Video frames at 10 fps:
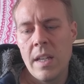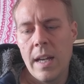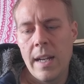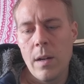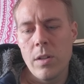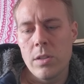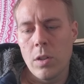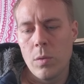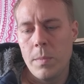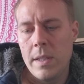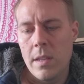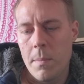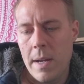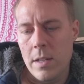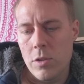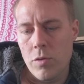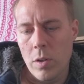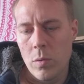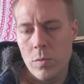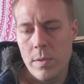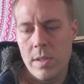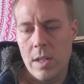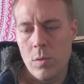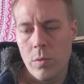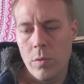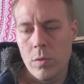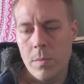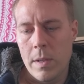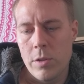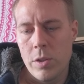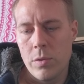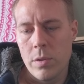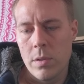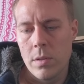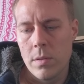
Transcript: An elder told me that the man struggles with sexual thoughts about children.